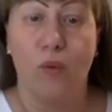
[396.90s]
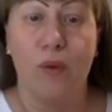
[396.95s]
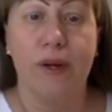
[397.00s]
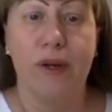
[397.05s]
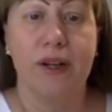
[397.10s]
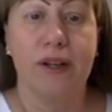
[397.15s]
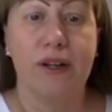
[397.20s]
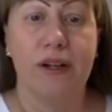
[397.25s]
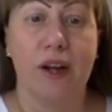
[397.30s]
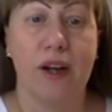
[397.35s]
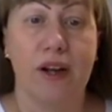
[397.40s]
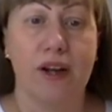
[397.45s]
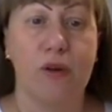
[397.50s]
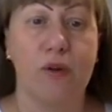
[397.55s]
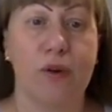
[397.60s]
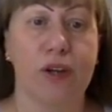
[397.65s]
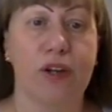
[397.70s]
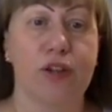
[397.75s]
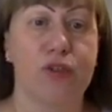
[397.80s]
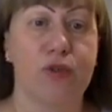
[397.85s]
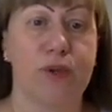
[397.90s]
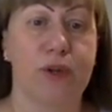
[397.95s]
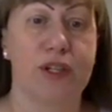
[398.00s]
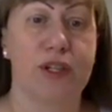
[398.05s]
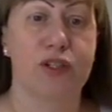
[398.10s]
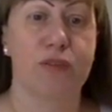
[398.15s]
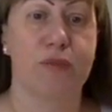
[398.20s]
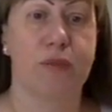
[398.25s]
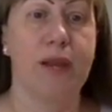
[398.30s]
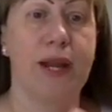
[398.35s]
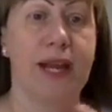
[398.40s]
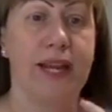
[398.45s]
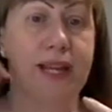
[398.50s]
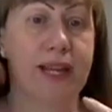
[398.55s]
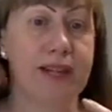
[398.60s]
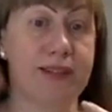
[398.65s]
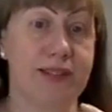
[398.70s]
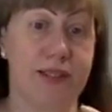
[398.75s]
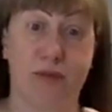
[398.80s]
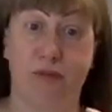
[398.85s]
We're not going to
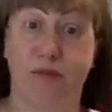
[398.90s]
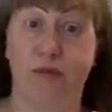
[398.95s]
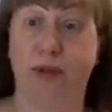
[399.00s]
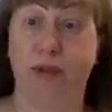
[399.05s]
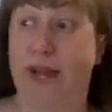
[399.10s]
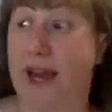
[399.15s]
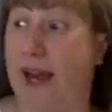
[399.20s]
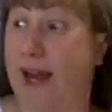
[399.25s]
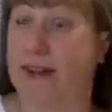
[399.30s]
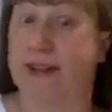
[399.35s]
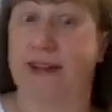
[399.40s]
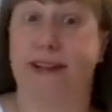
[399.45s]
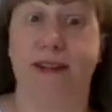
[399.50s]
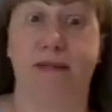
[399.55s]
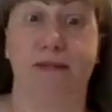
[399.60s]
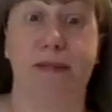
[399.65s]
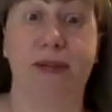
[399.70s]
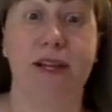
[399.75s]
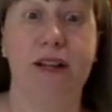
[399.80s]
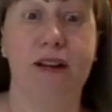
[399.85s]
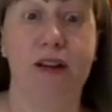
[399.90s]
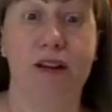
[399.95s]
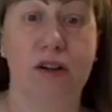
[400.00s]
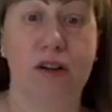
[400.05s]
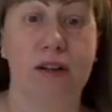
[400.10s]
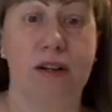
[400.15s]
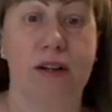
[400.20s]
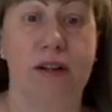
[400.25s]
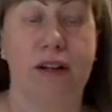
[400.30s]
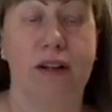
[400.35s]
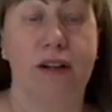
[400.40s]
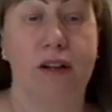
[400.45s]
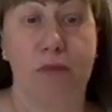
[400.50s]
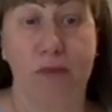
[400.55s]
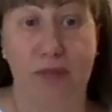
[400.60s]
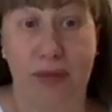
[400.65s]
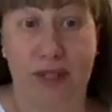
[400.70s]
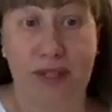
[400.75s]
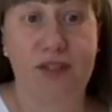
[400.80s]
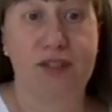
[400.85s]
explain as if we had him here
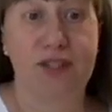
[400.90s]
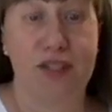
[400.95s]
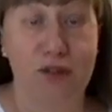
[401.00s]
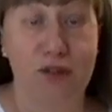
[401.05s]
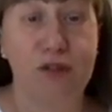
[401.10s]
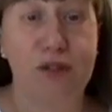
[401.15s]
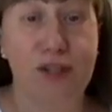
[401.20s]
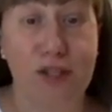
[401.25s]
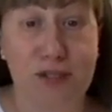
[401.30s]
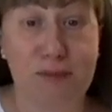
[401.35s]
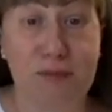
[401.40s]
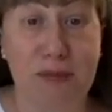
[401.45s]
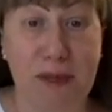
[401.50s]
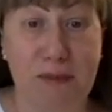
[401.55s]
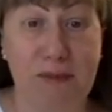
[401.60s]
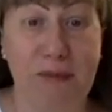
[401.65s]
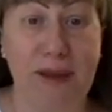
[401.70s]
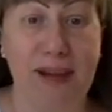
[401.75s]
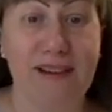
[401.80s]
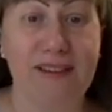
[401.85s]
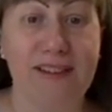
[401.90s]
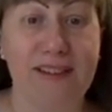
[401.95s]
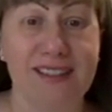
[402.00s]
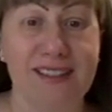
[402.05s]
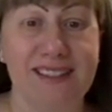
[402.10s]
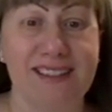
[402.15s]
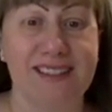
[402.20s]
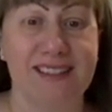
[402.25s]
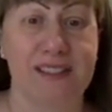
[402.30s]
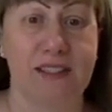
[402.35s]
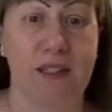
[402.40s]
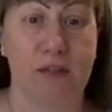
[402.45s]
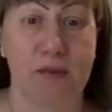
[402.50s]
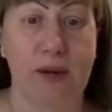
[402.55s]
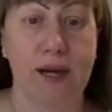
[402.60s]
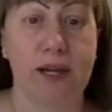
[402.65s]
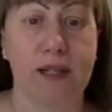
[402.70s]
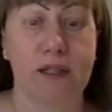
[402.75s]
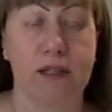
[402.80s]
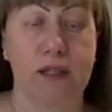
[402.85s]
because he could explain better
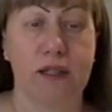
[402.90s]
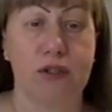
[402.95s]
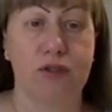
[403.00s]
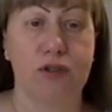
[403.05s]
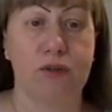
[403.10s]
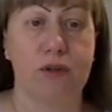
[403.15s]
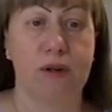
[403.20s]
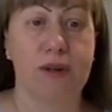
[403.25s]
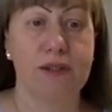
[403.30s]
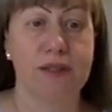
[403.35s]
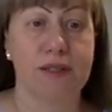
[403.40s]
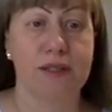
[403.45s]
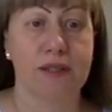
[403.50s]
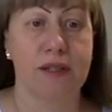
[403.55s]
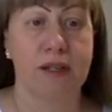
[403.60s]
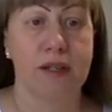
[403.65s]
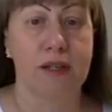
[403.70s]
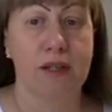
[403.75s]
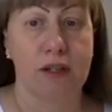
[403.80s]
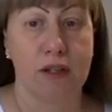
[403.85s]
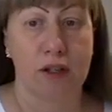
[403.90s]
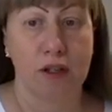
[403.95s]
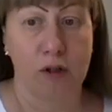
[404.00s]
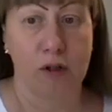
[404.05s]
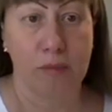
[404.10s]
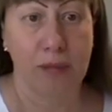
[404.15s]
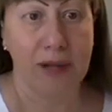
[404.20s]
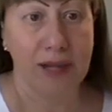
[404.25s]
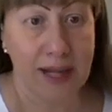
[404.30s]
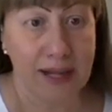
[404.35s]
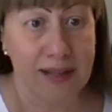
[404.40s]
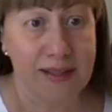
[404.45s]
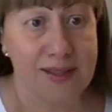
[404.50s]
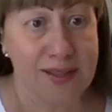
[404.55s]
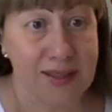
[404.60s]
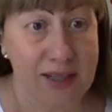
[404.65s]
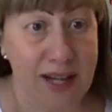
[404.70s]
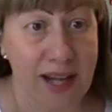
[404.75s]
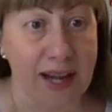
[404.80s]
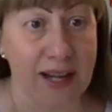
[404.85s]
directly to us but let
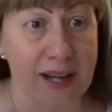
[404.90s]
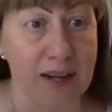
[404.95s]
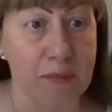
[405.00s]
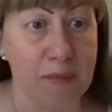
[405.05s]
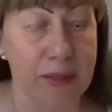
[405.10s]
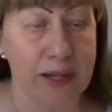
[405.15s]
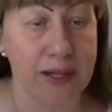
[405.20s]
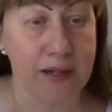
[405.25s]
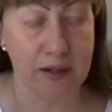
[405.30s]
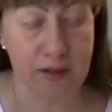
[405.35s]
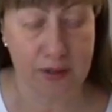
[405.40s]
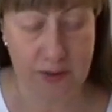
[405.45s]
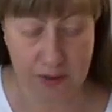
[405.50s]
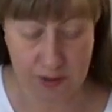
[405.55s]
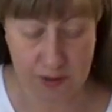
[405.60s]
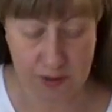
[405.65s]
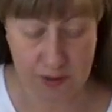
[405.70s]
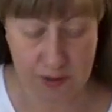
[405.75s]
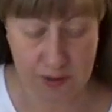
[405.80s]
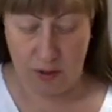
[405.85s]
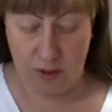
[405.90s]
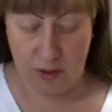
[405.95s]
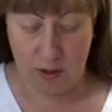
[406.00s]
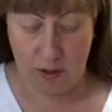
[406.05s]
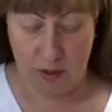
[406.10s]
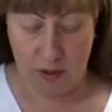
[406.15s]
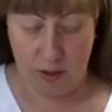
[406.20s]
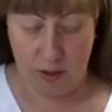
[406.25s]
us think because